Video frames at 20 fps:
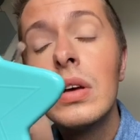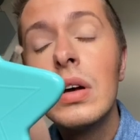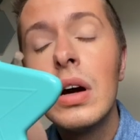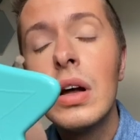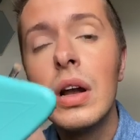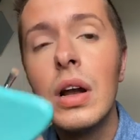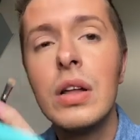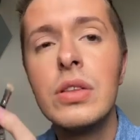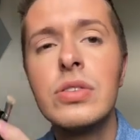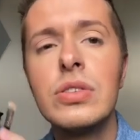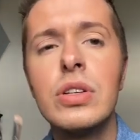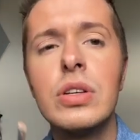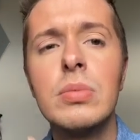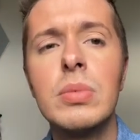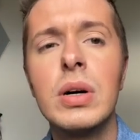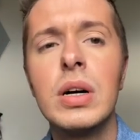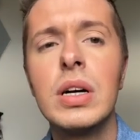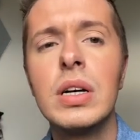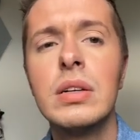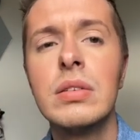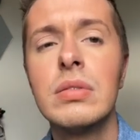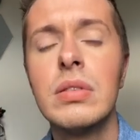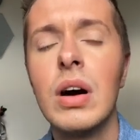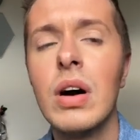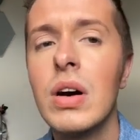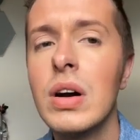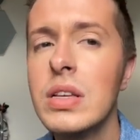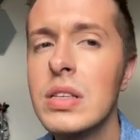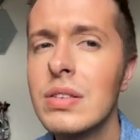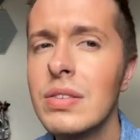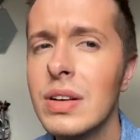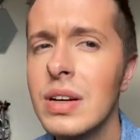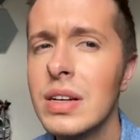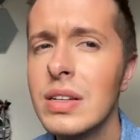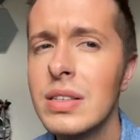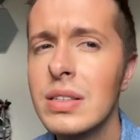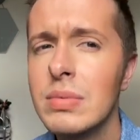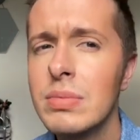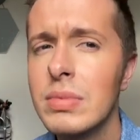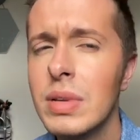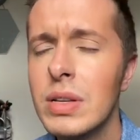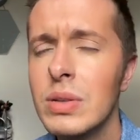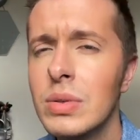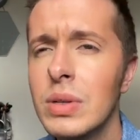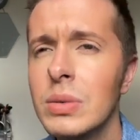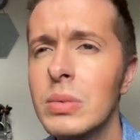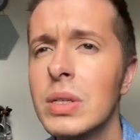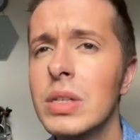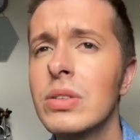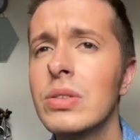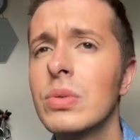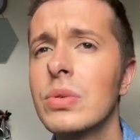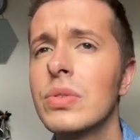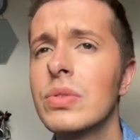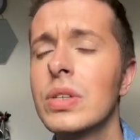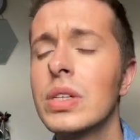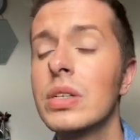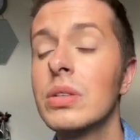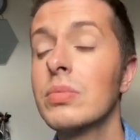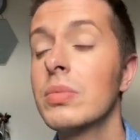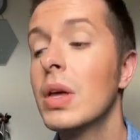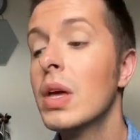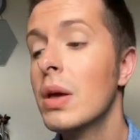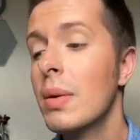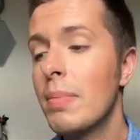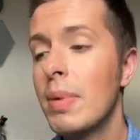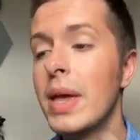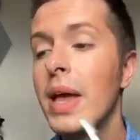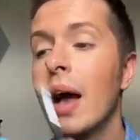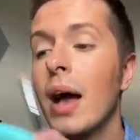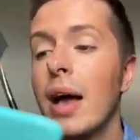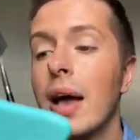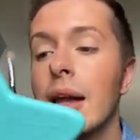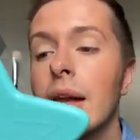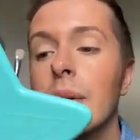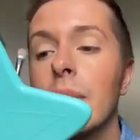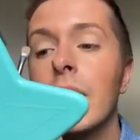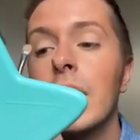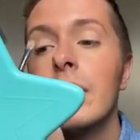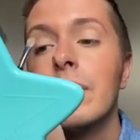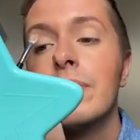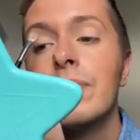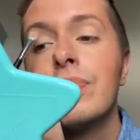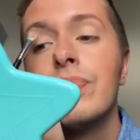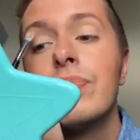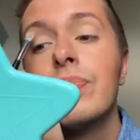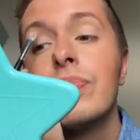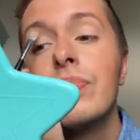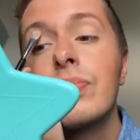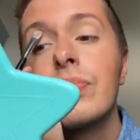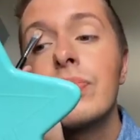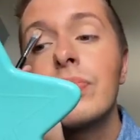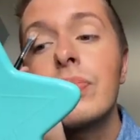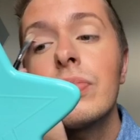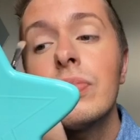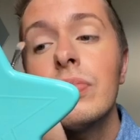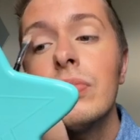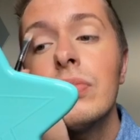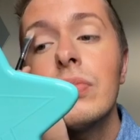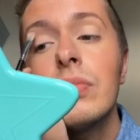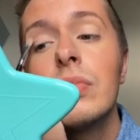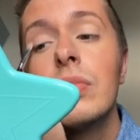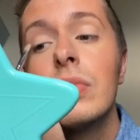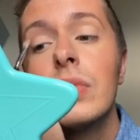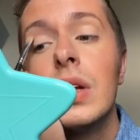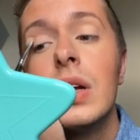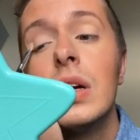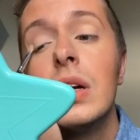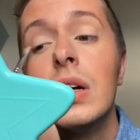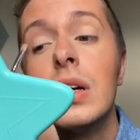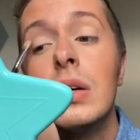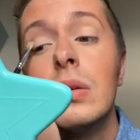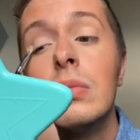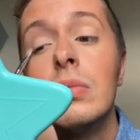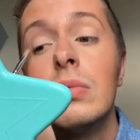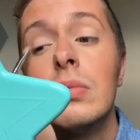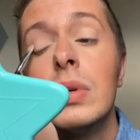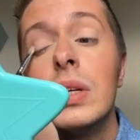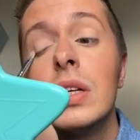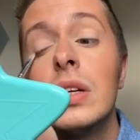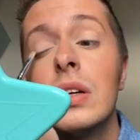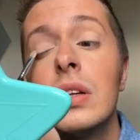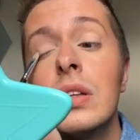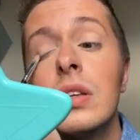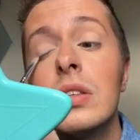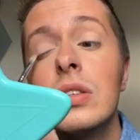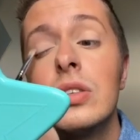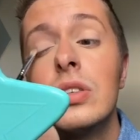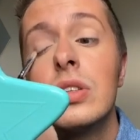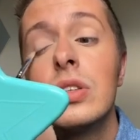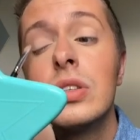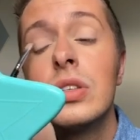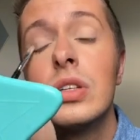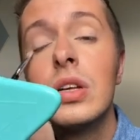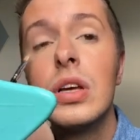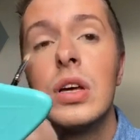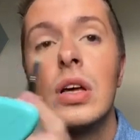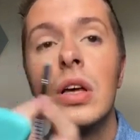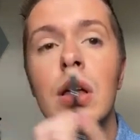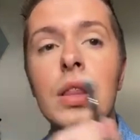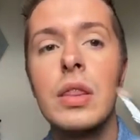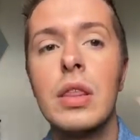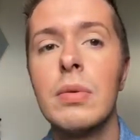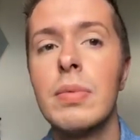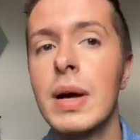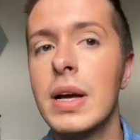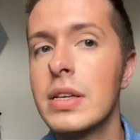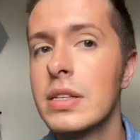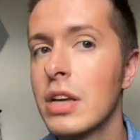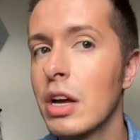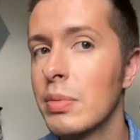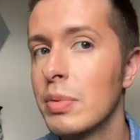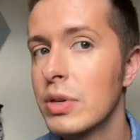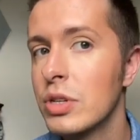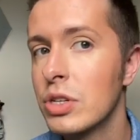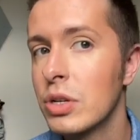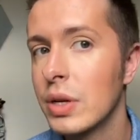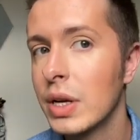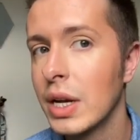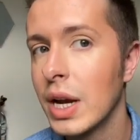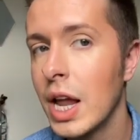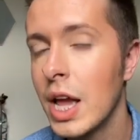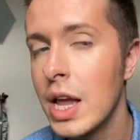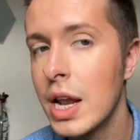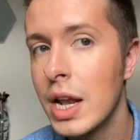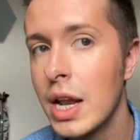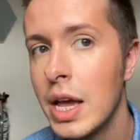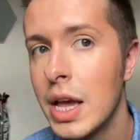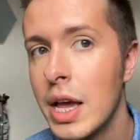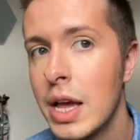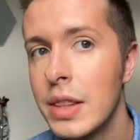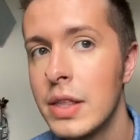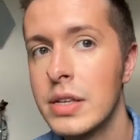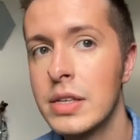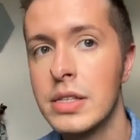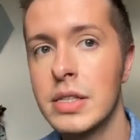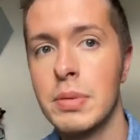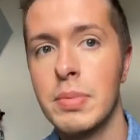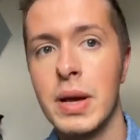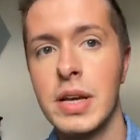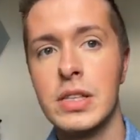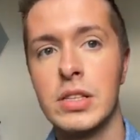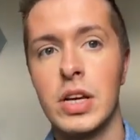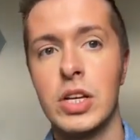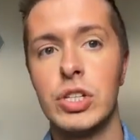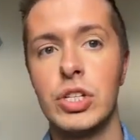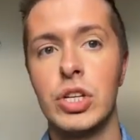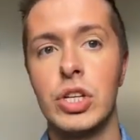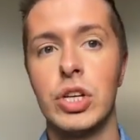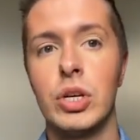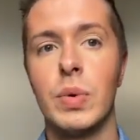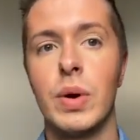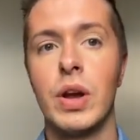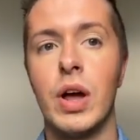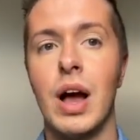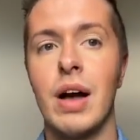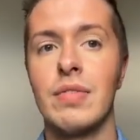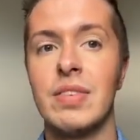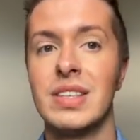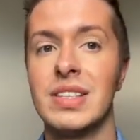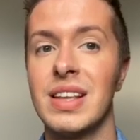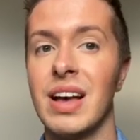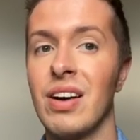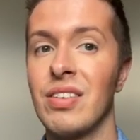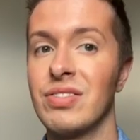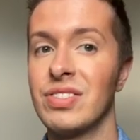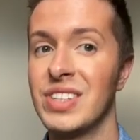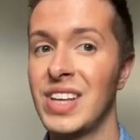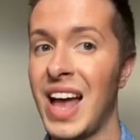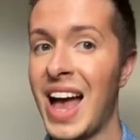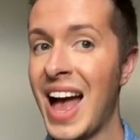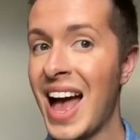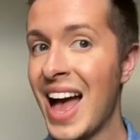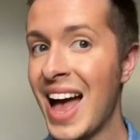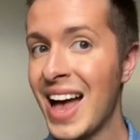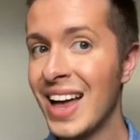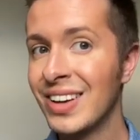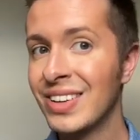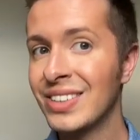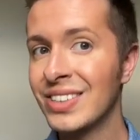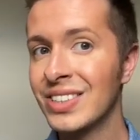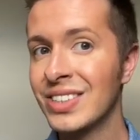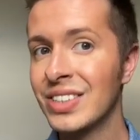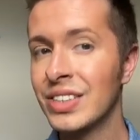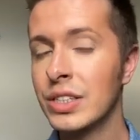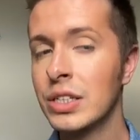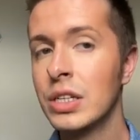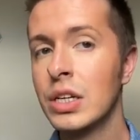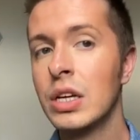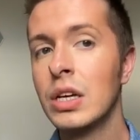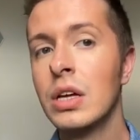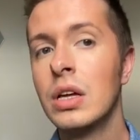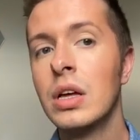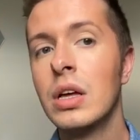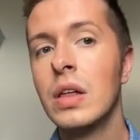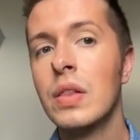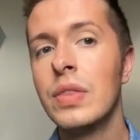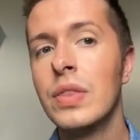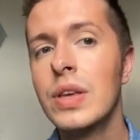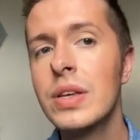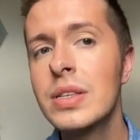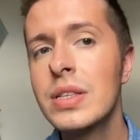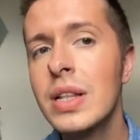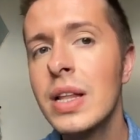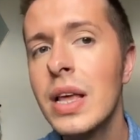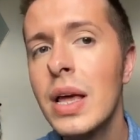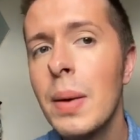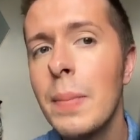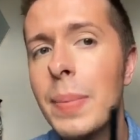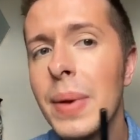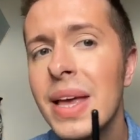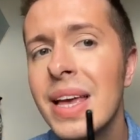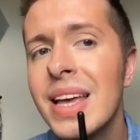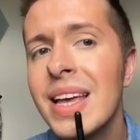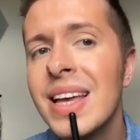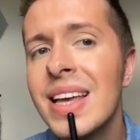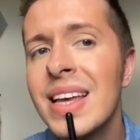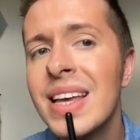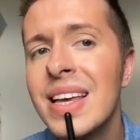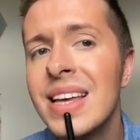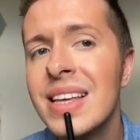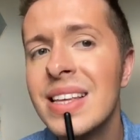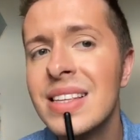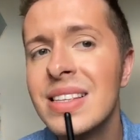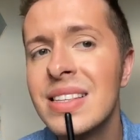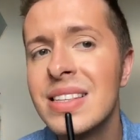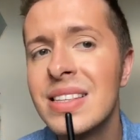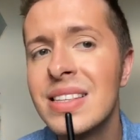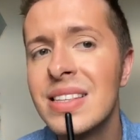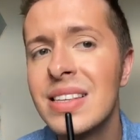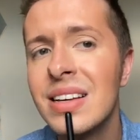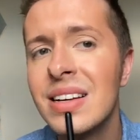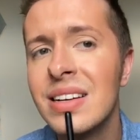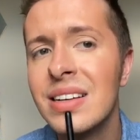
I like to do my eyes first. That's what I meant to have said. But yeah, anyway. But yeah, this is just the base that I've been doing lately. This is the base that I do when I have a self-tan on. This lip is...